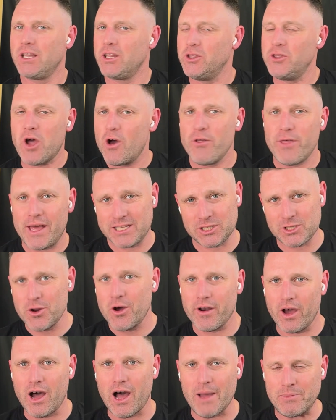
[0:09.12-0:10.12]
No, that's
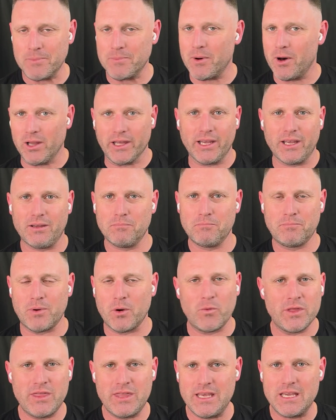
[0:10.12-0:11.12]
not hyperbolic,
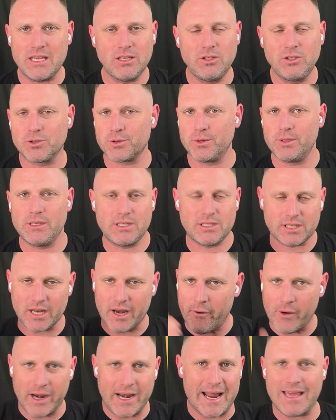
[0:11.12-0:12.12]
but with the injuries
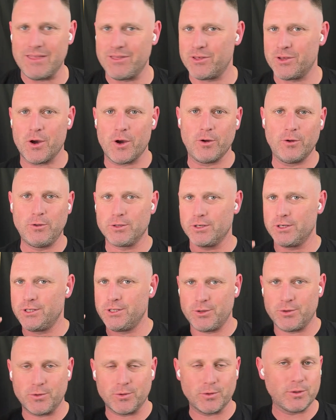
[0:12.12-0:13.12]
to a Nathan
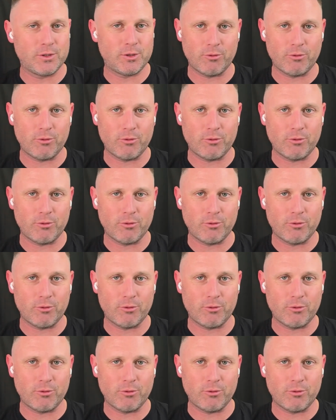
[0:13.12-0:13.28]
O'Driscoll,